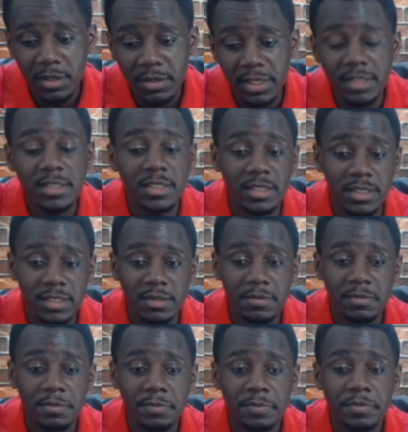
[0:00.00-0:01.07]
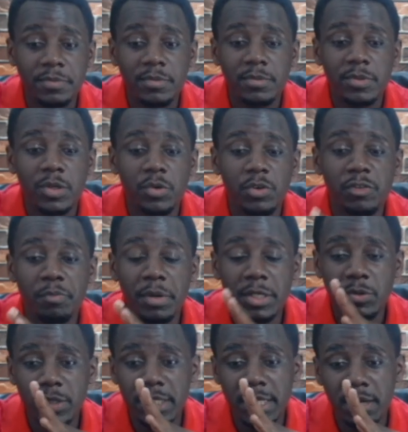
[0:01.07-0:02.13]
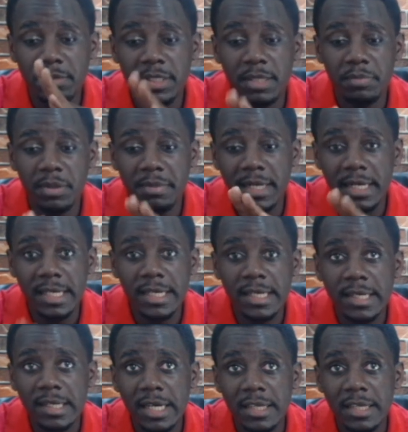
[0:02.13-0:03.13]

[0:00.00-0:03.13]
That's it. We've played 20 games in the Premier League.